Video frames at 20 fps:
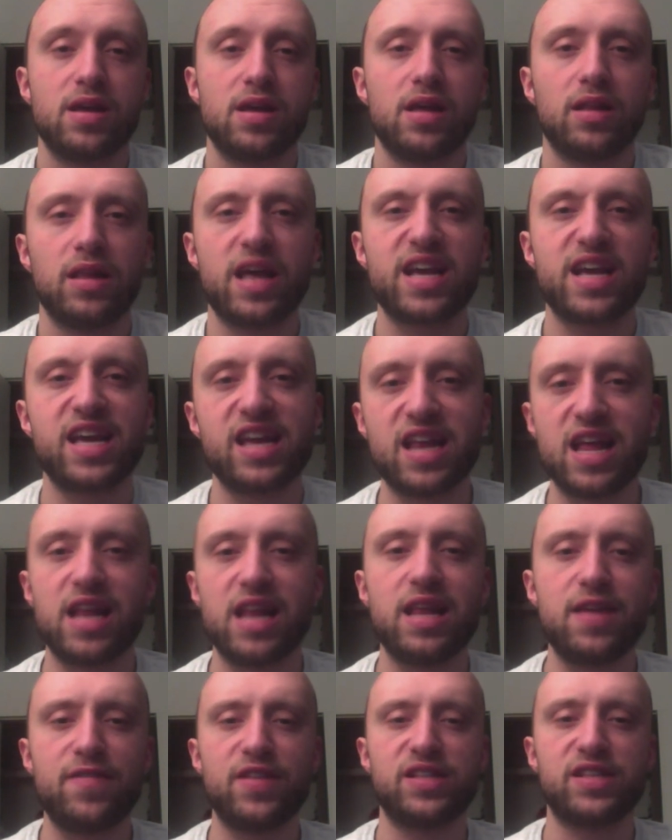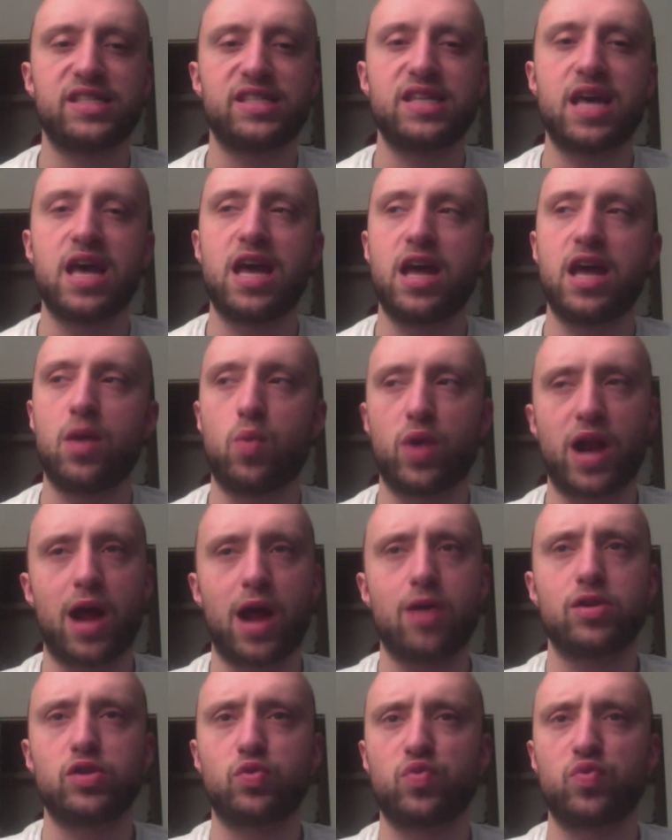Like it even said when
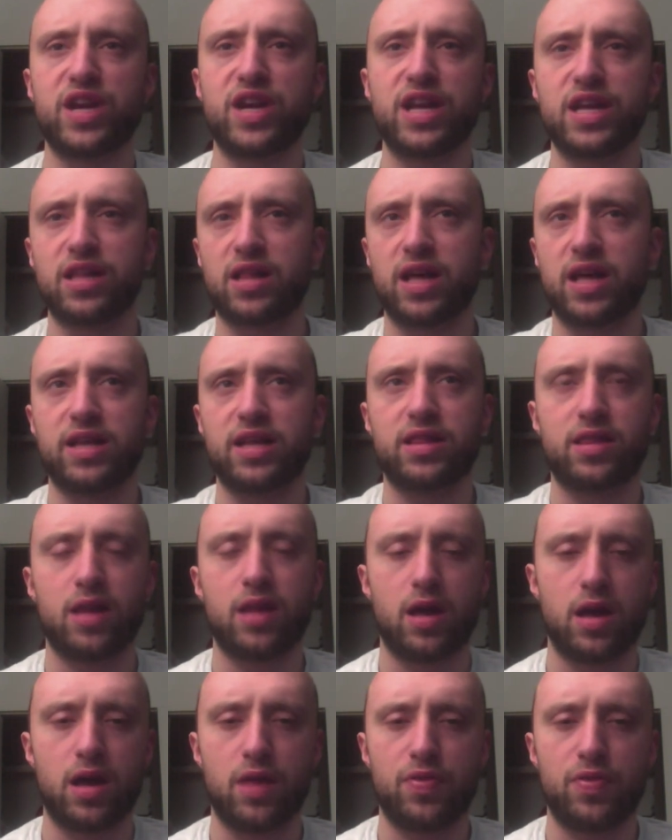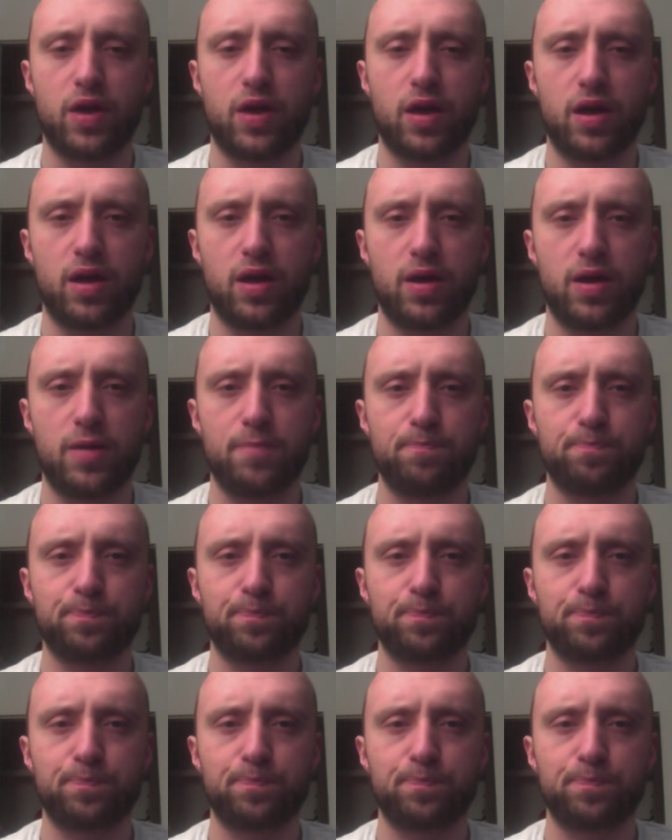I was reading like the